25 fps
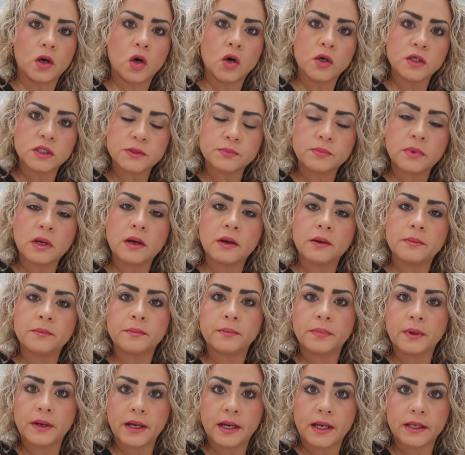
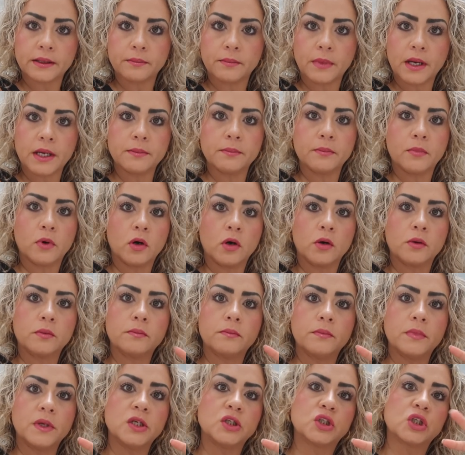husband, but my
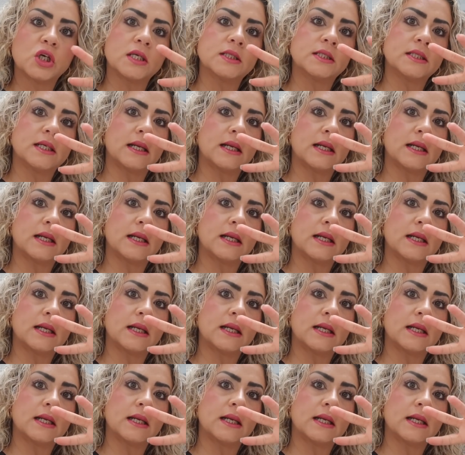mom, Micha,